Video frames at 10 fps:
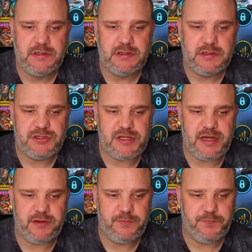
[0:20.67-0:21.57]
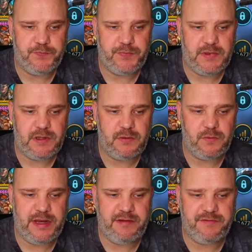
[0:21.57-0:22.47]
So,
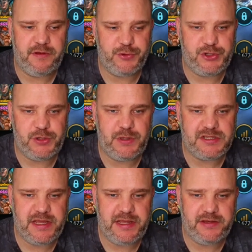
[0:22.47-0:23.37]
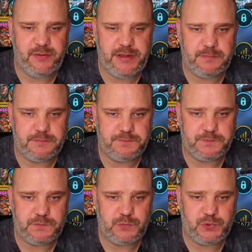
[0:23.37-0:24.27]
without further ado, let's get into it.
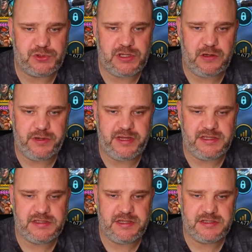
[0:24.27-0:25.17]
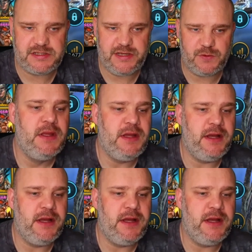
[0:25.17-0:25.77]
We'll start with his skills.